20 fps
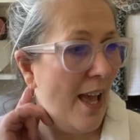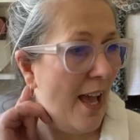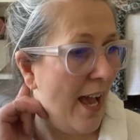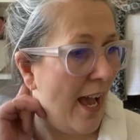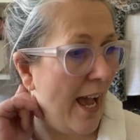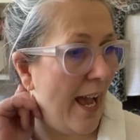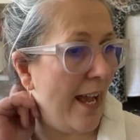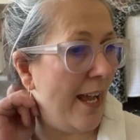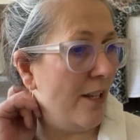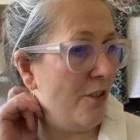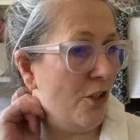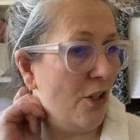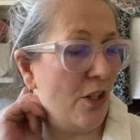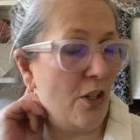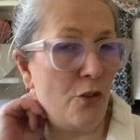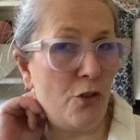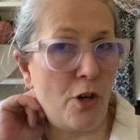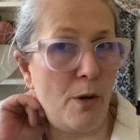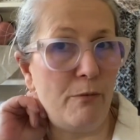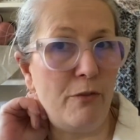And you can
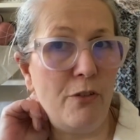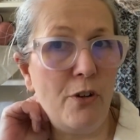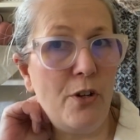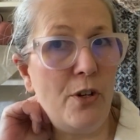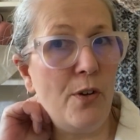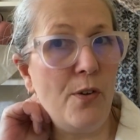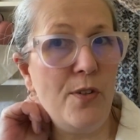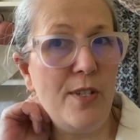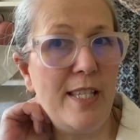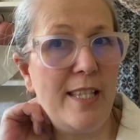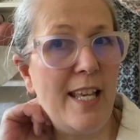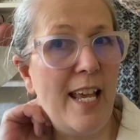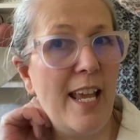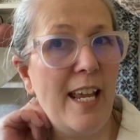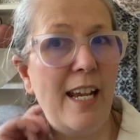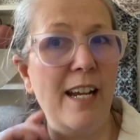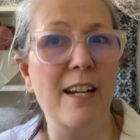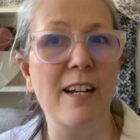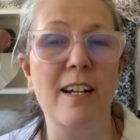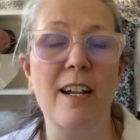drop photos
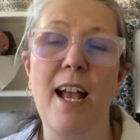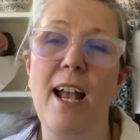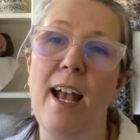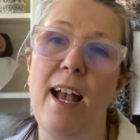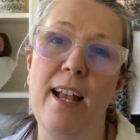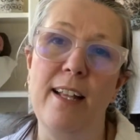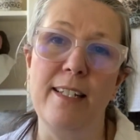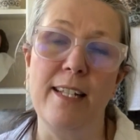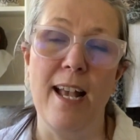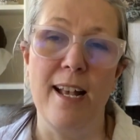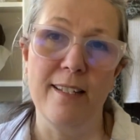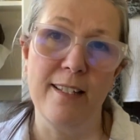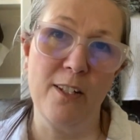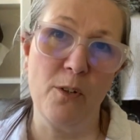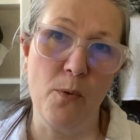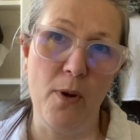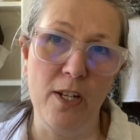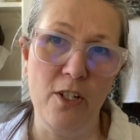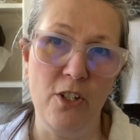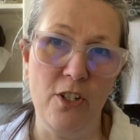there and ask
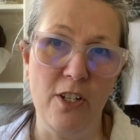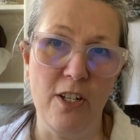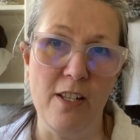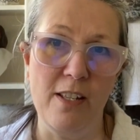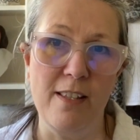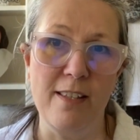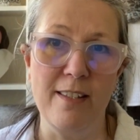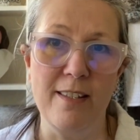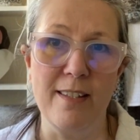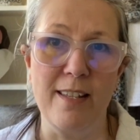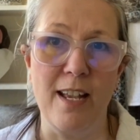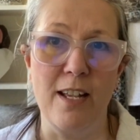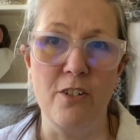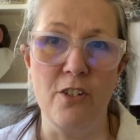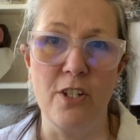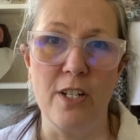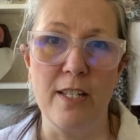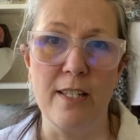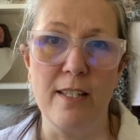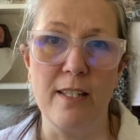questions and
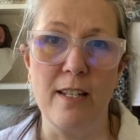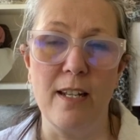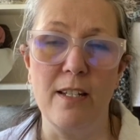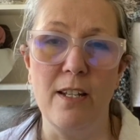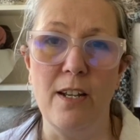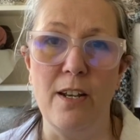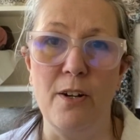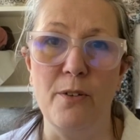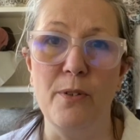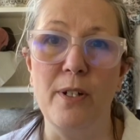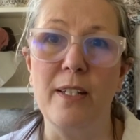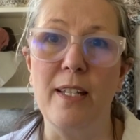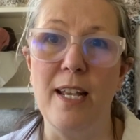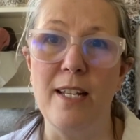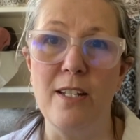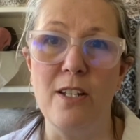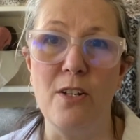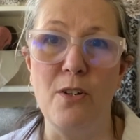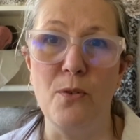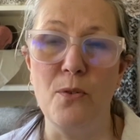just, you know, get
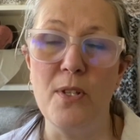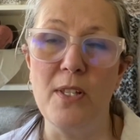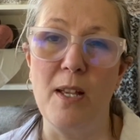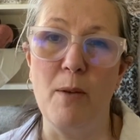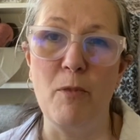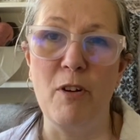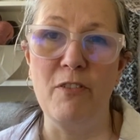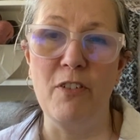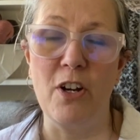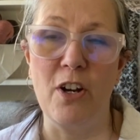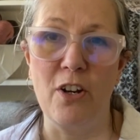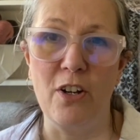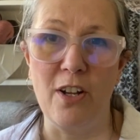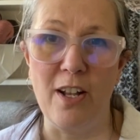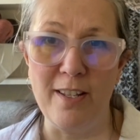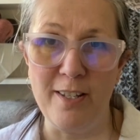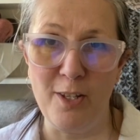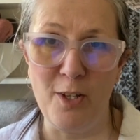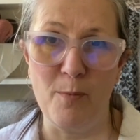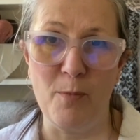to know some of our
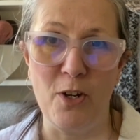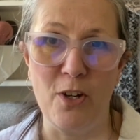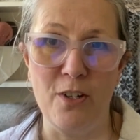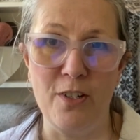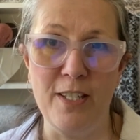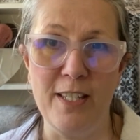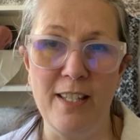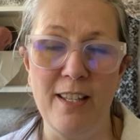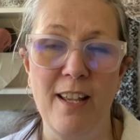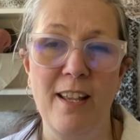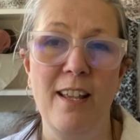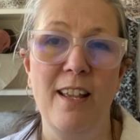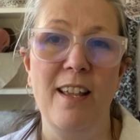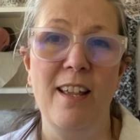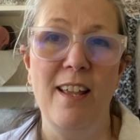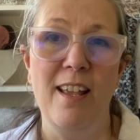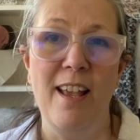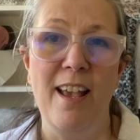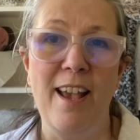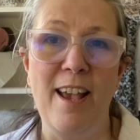customers
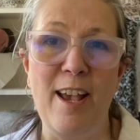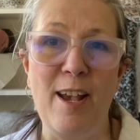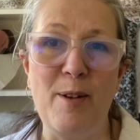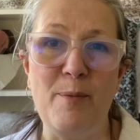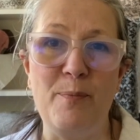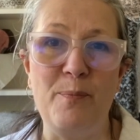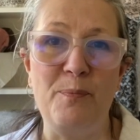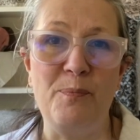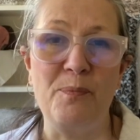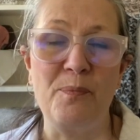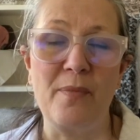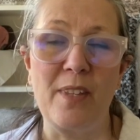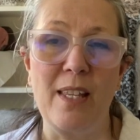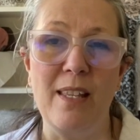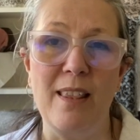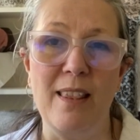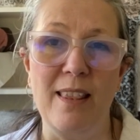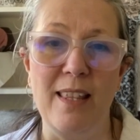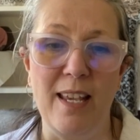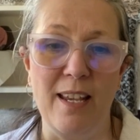
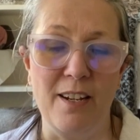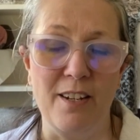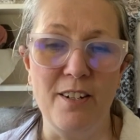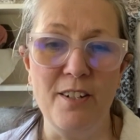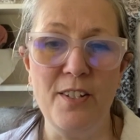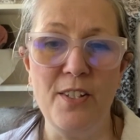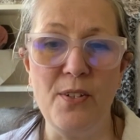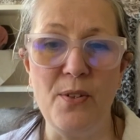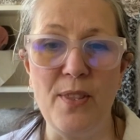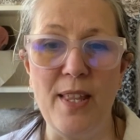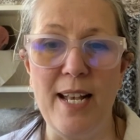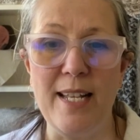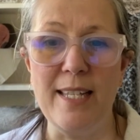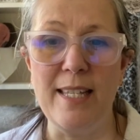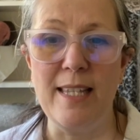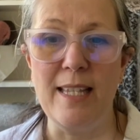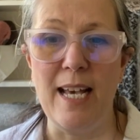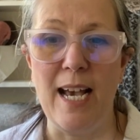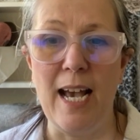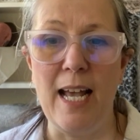there. So that's
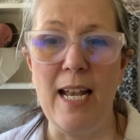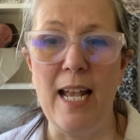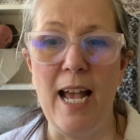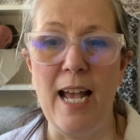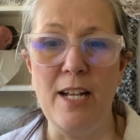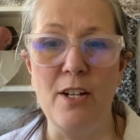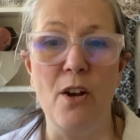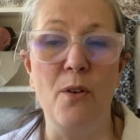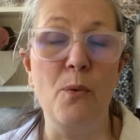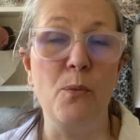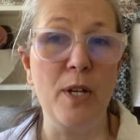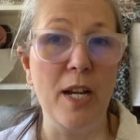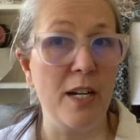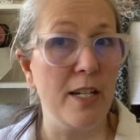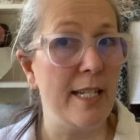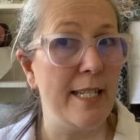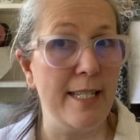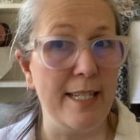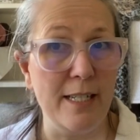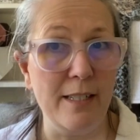that. And we are
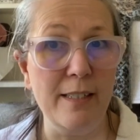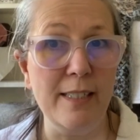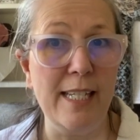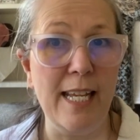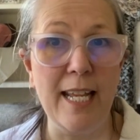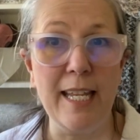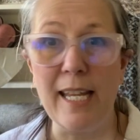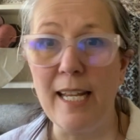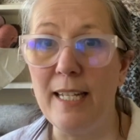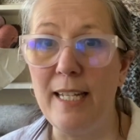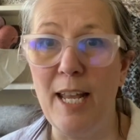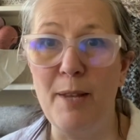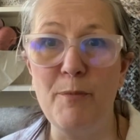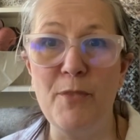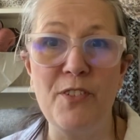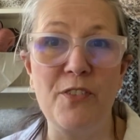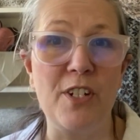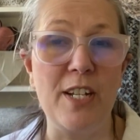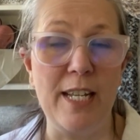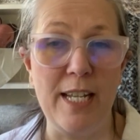still taking names
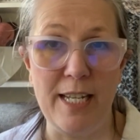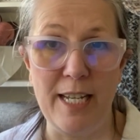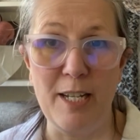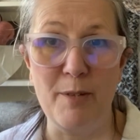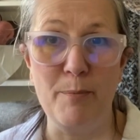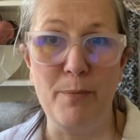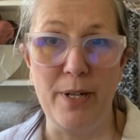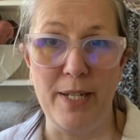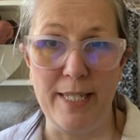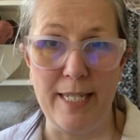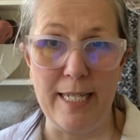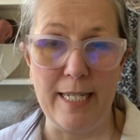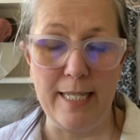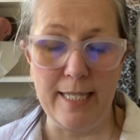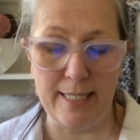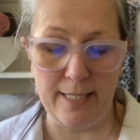for knitting buddies.